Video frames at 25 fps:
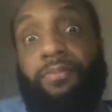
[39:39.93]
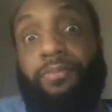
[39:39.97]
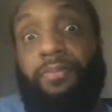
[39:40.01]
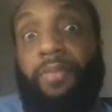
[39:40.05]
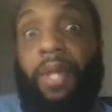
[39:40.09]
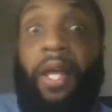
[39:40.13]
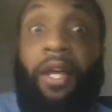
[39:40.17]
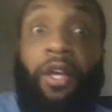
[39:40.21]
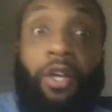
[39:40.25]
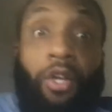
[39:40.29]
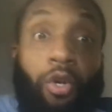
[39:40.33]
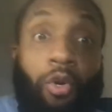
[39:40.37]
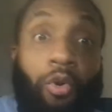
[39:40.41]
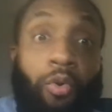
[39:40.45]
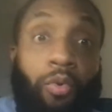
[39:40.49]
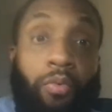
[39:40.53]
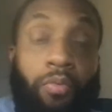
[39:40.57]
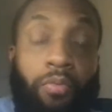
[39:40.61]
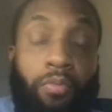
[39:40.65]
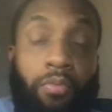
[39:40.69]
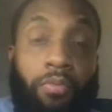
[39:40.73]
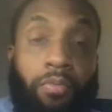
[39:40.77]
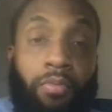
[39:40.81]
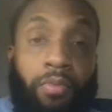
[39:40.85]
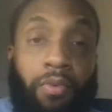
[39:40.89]
Thank you."
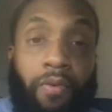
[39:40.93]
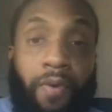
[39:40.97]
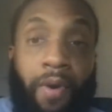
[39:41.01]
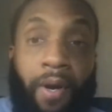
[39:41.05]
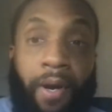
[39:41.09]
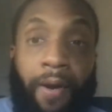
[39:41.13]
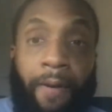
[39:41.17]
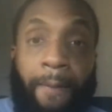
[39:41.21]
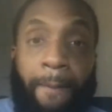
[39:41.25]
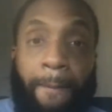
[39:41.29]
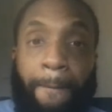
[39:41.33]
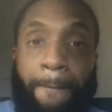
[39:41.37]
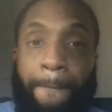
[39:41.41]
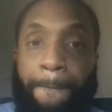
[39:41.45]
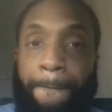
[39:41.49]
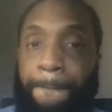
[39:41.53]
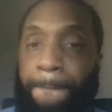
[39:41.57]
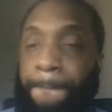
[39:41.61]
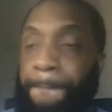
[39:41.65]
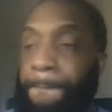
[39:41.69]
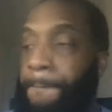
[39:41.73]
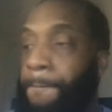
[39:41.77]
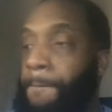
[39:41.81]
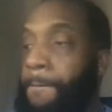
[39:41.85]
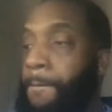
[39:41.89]
Right?
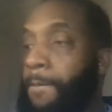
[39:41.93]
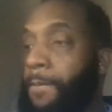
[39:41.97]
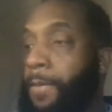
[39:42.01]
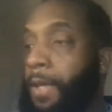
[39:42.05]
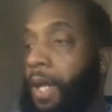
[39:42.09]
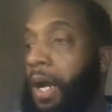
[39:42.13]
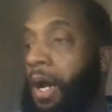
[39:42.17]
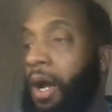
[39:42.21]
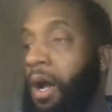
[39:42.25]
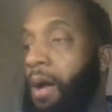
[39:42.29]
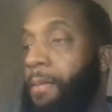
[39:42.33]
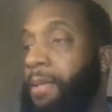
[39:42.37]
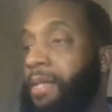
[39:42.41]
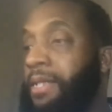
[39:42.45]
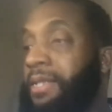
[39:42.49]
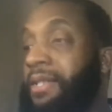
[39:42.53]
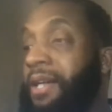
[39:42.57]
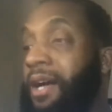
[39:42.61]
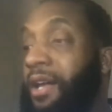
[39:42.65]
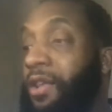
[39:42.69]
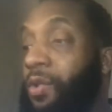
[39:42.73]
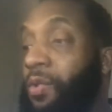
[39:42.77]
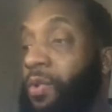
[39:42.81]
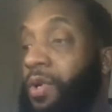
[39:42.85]
Another